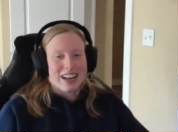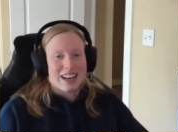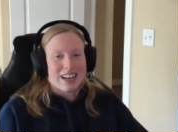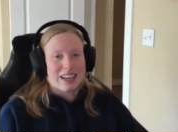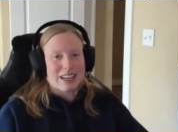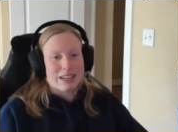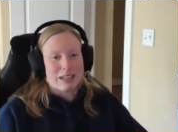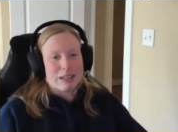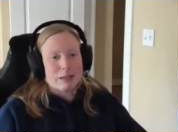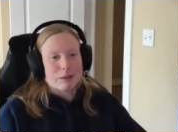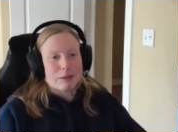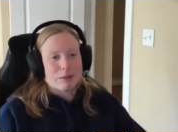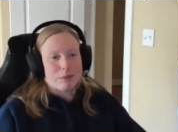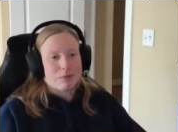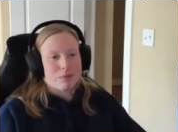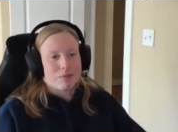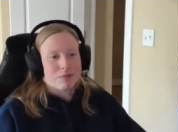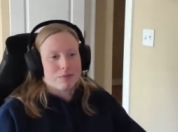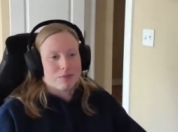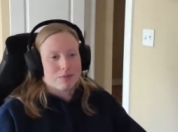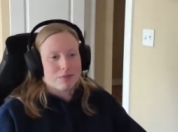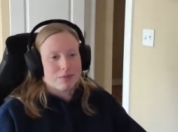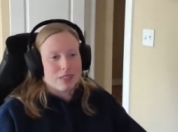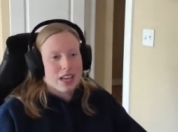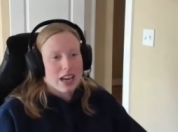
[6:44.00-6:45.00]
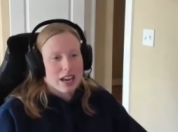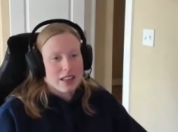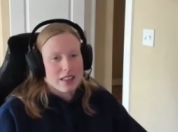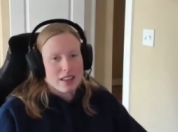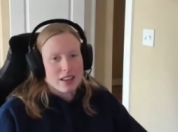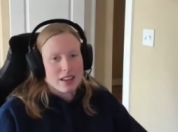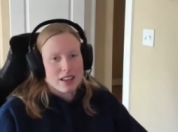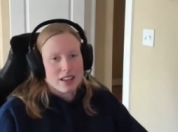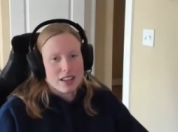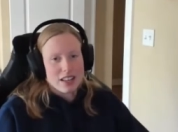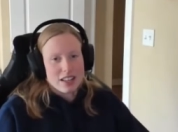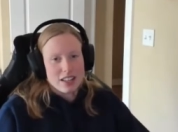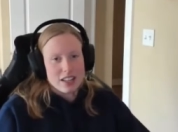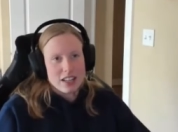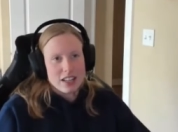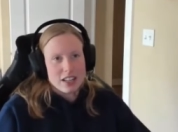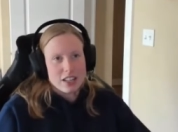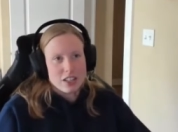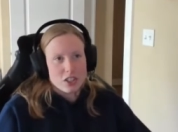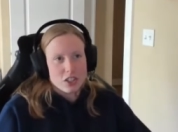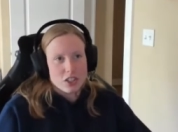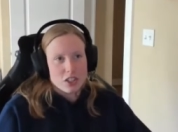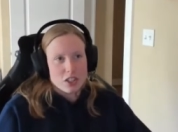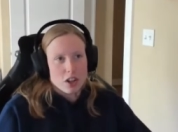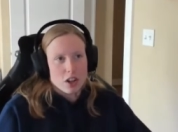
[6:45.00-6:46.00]
um, yeah, I think it, it
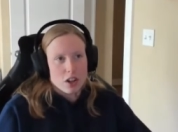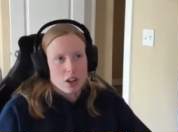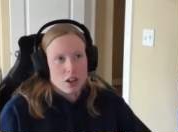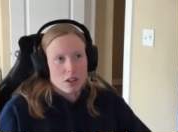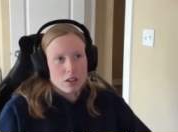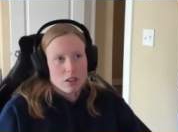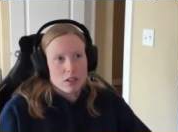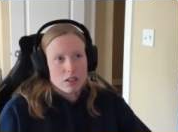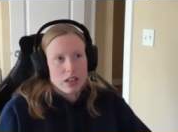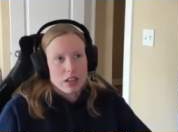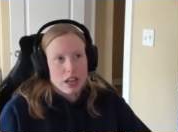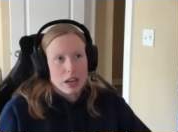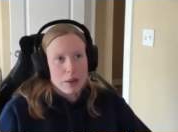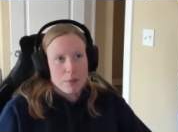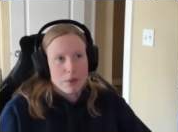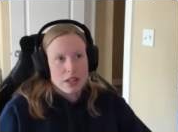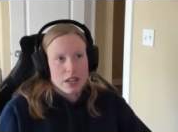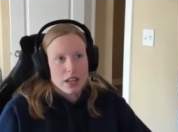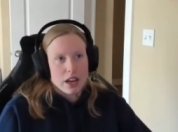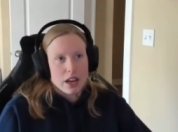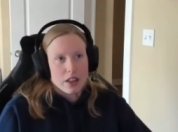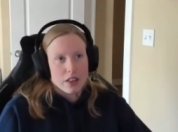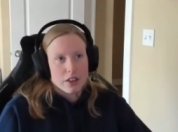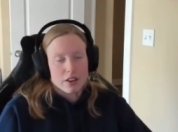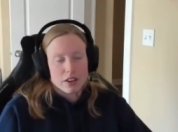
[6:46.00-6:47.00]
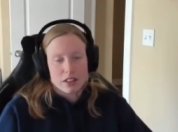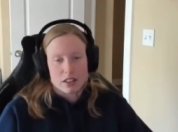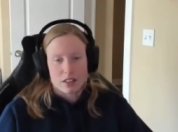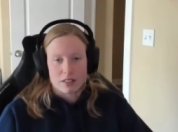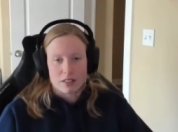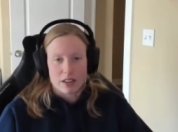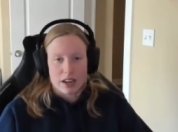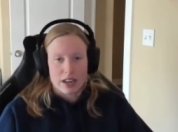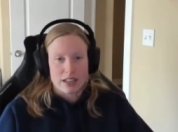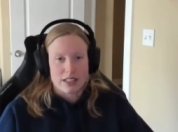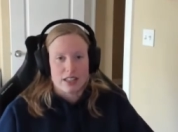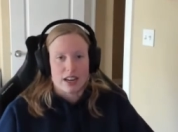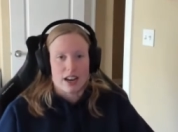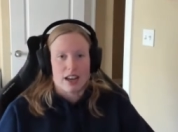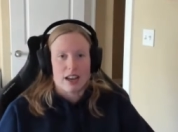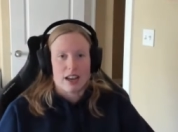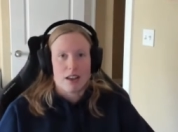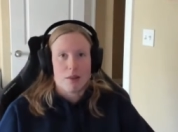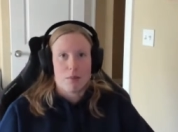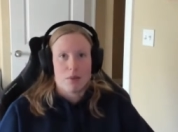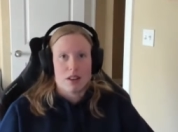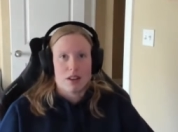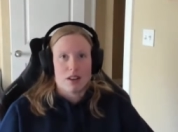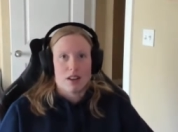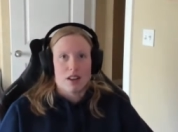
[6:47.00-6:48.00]
just all came together at the right
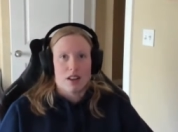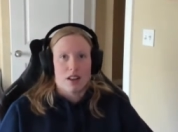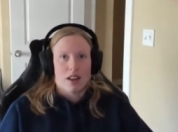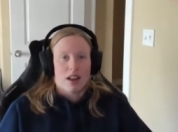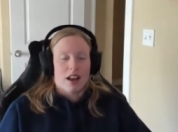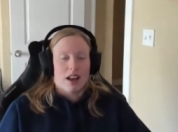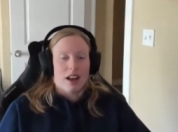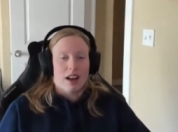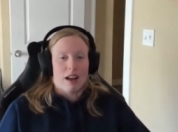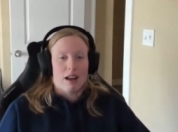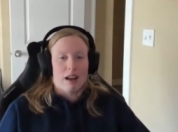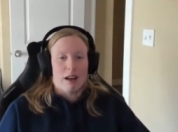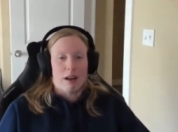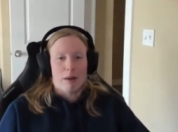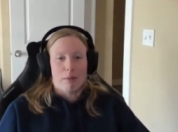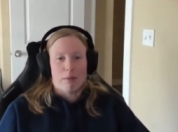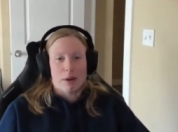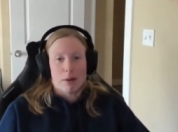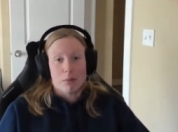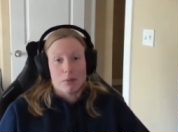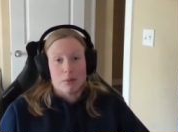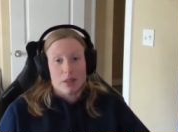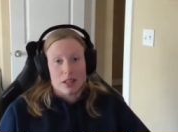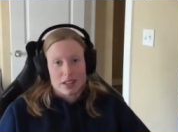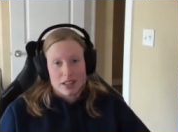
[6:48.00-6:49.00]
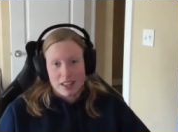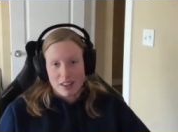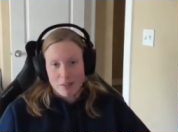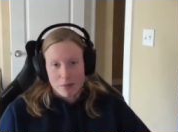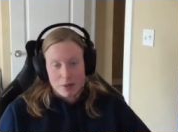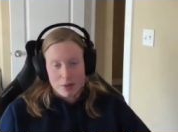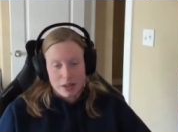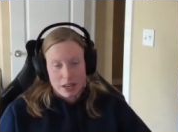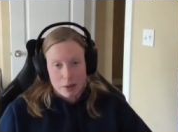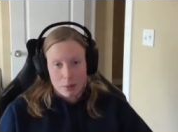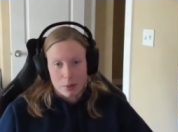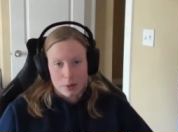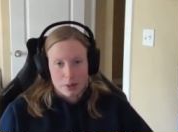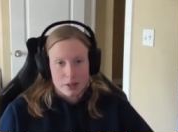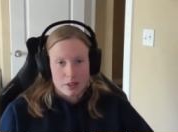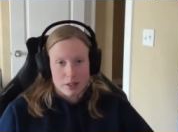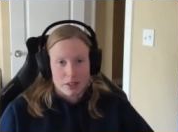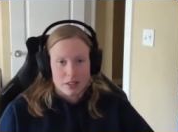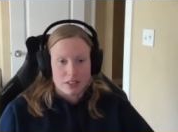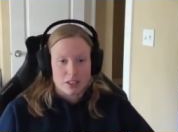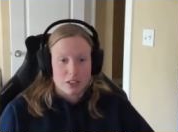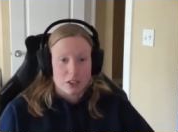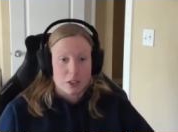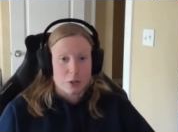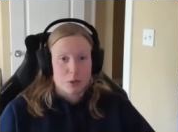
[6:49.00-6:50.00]
time. And um, I'm lucky I've been able to,
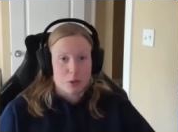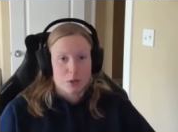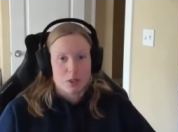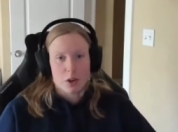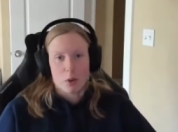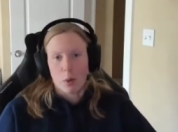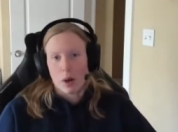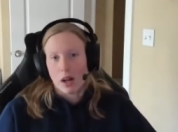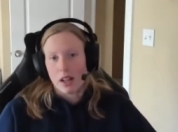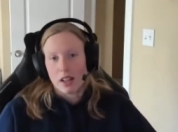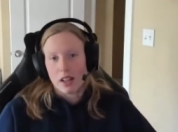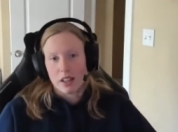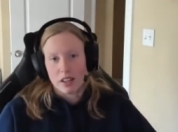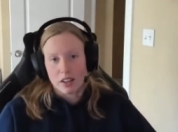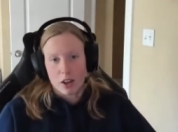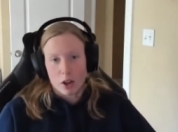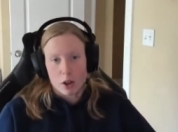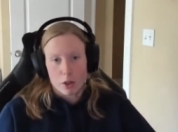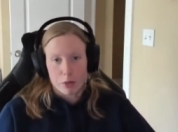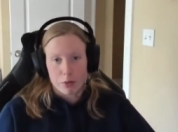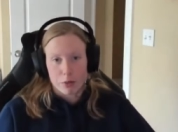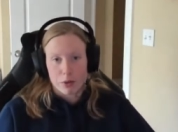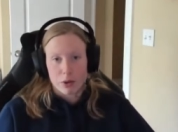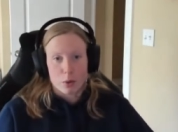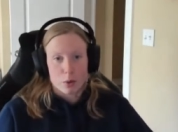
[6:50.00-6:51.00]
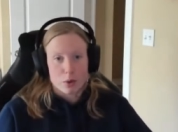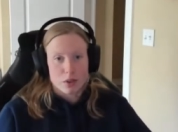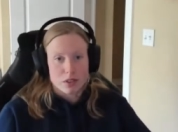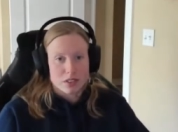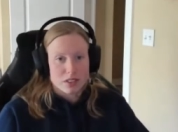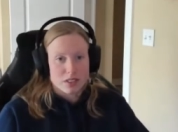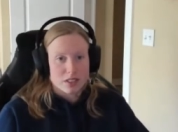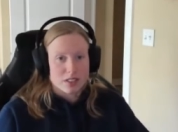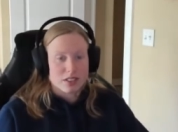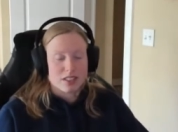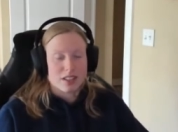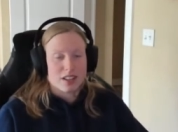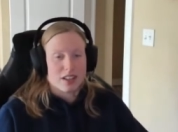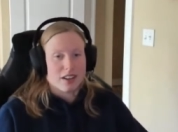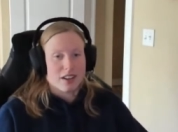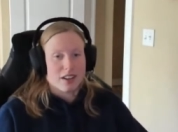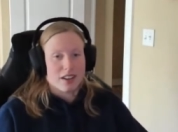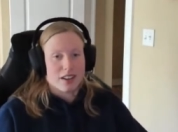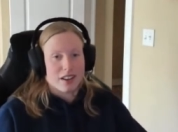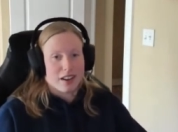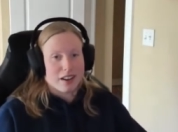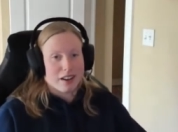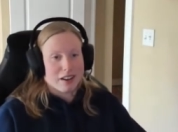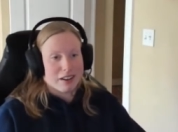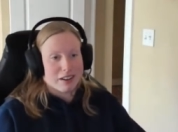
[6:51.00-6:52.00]
to do so well in all three courses. And
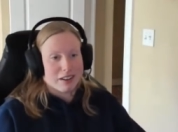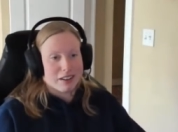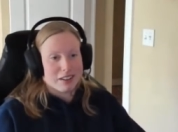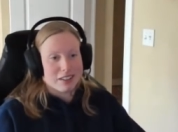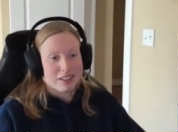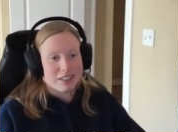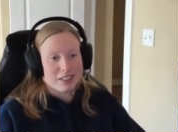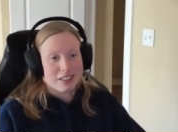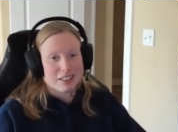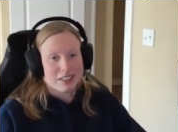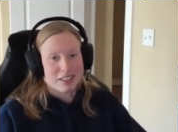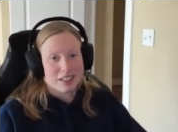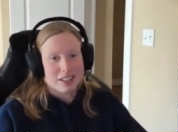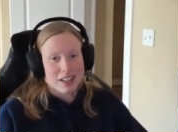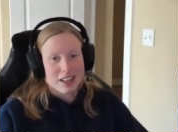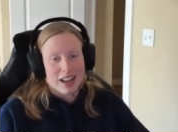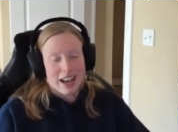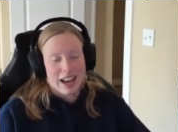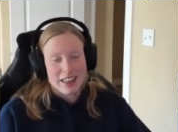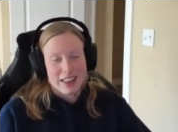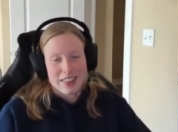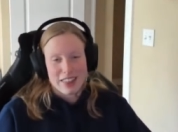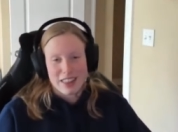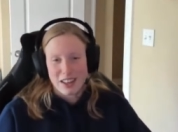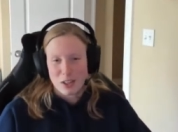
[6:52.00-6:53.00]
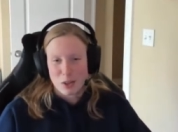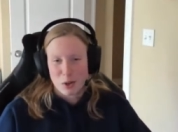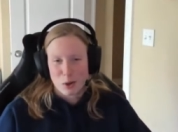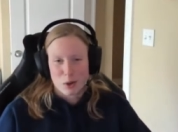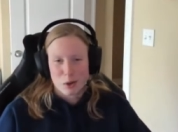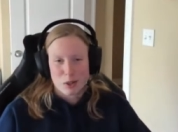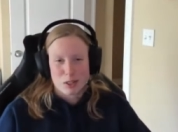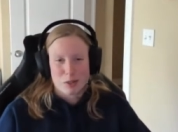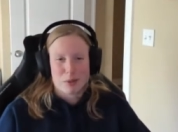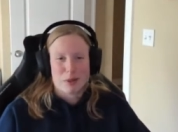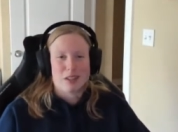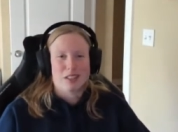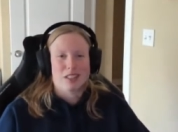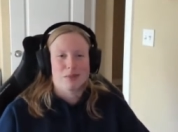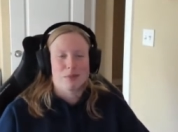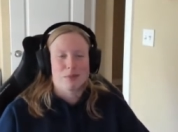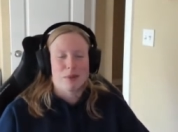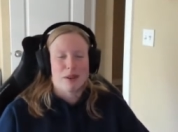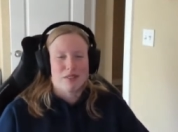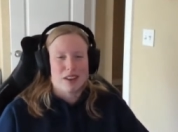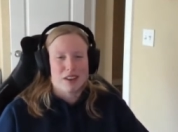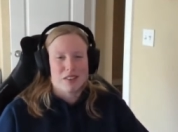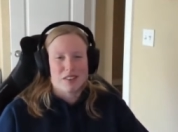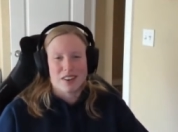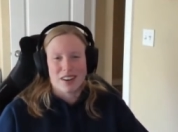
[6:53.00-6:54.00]
uh, I think short course meters is my
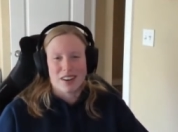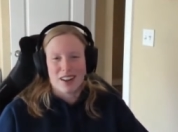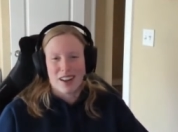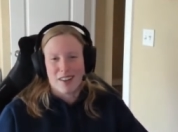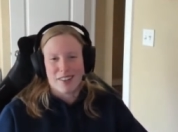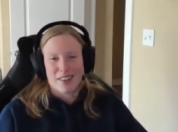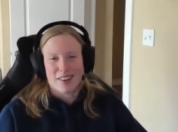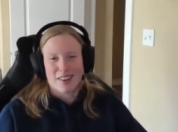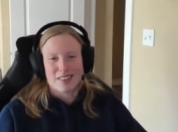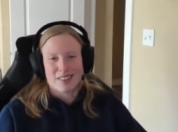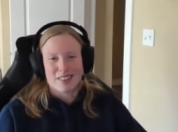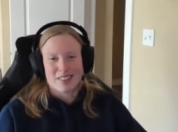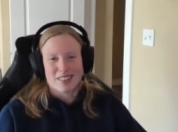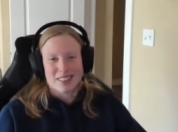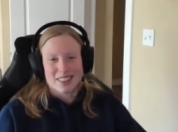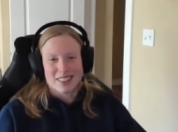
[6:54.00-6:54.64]
favorite now, though.